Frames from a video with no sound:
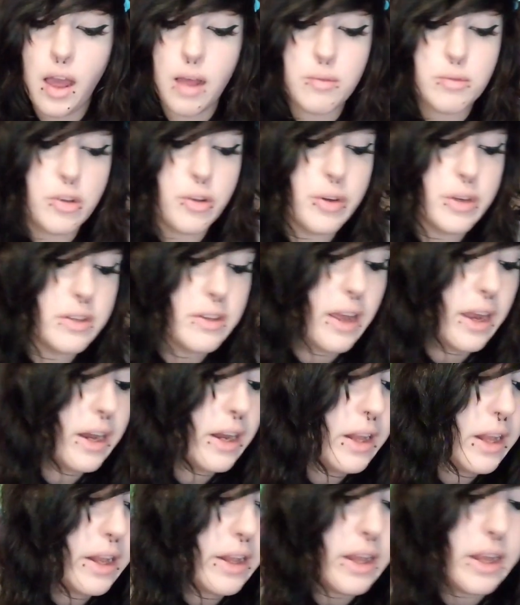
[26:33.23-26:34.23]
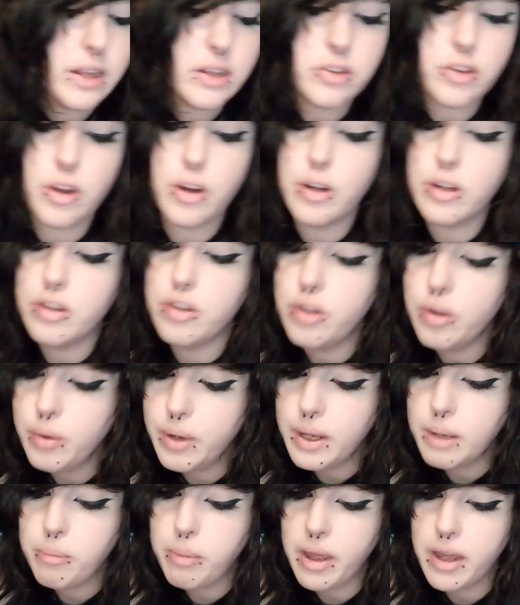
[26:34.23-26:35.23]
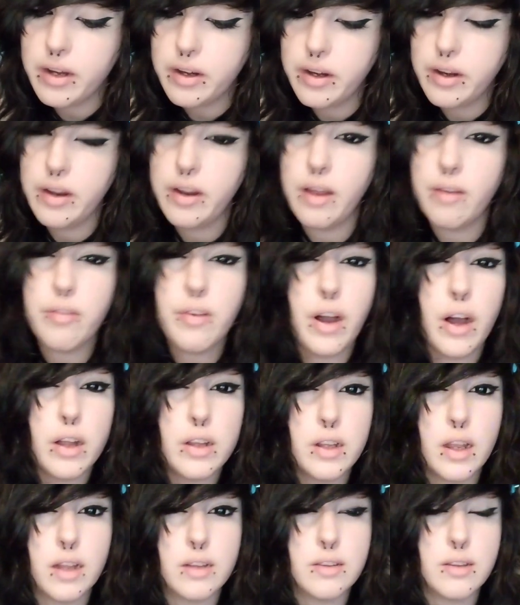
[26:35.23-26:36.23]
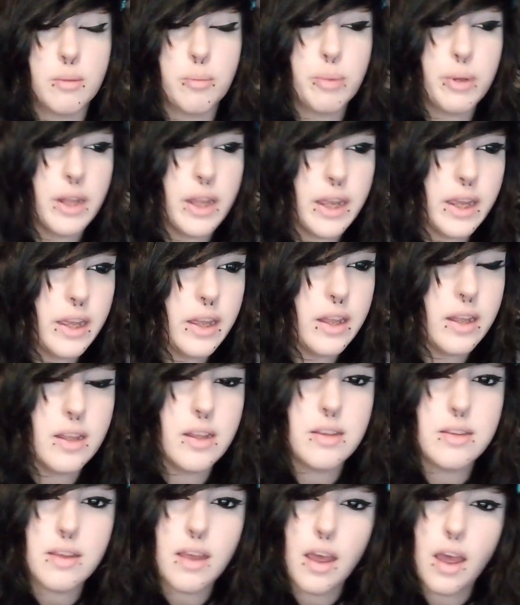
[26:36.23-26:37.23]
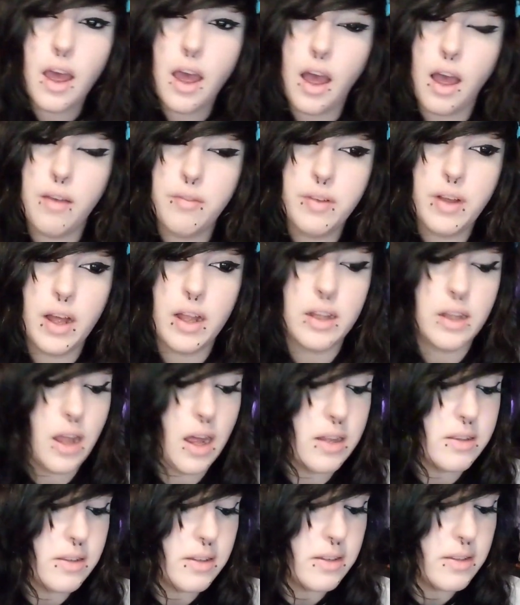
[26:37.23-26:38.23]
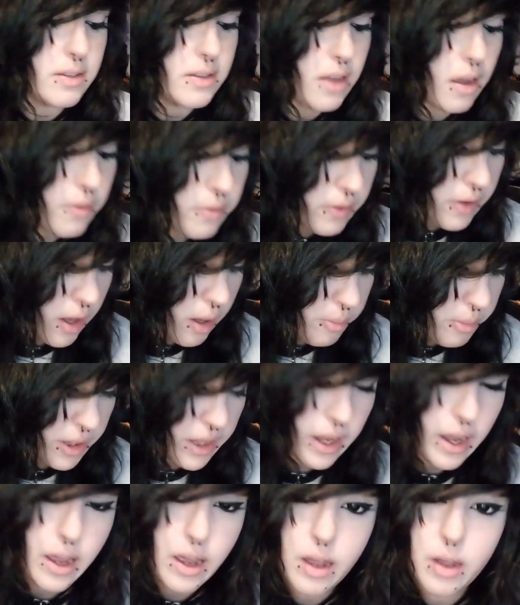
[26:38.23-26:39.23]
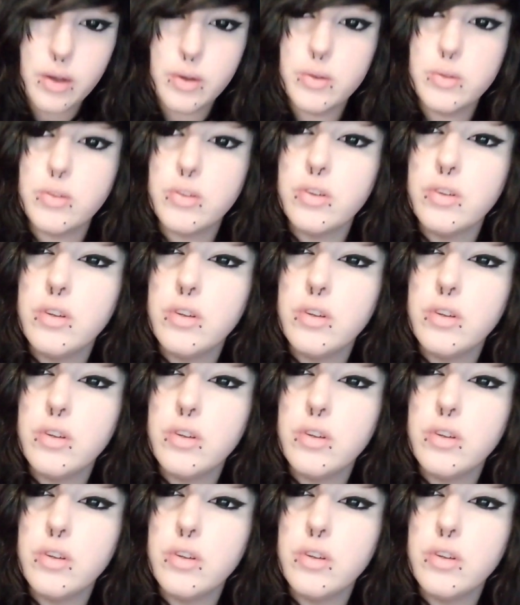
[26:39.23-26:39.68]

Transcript: I'm so excited that things are doing better. I've got lots of plans. I've got lots of stuff coming out.